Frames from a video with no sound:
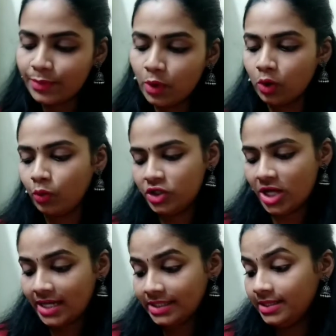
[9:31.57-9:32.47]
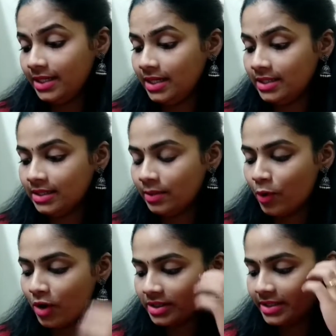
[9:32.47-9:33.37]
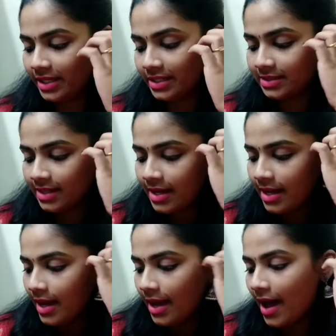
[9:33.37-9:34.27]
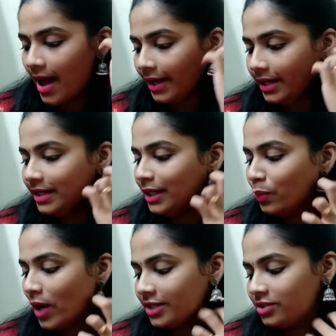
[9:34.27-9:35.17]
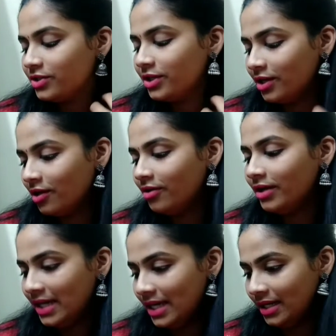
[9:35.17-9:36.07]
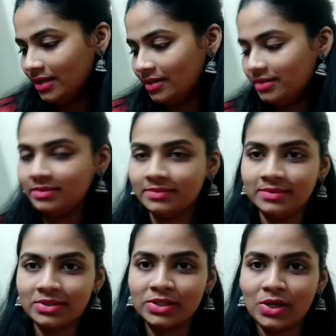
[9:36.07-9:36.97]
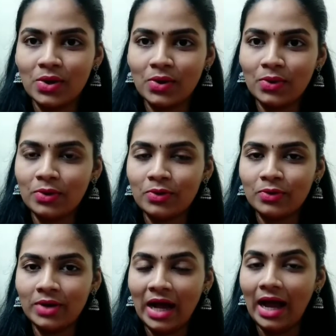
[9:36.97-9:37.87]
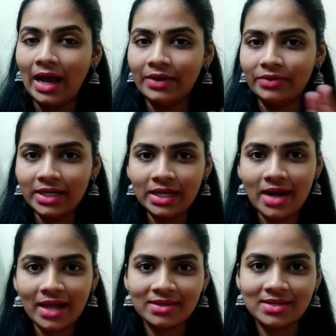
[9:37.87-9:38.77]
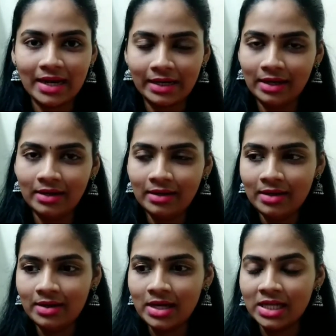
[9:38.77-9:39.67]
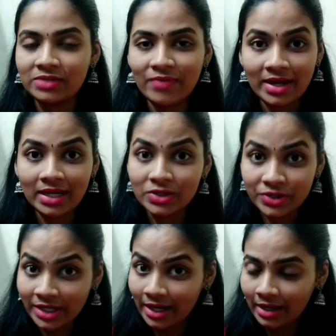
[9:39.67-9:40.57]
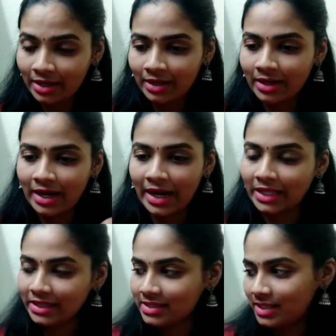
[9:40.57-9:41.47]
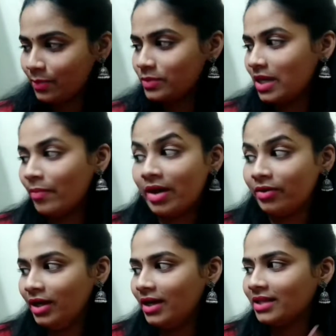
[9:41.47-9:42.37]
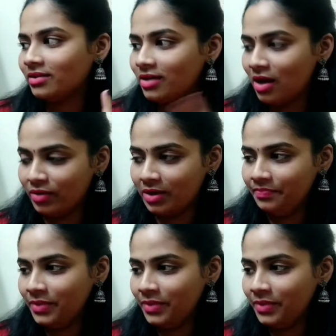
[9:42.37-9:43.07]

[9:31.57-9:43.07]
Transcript: book which I see in the box is I Invited Her In. So I really like the title. It's very intriguing. At the same time, I really like the cover.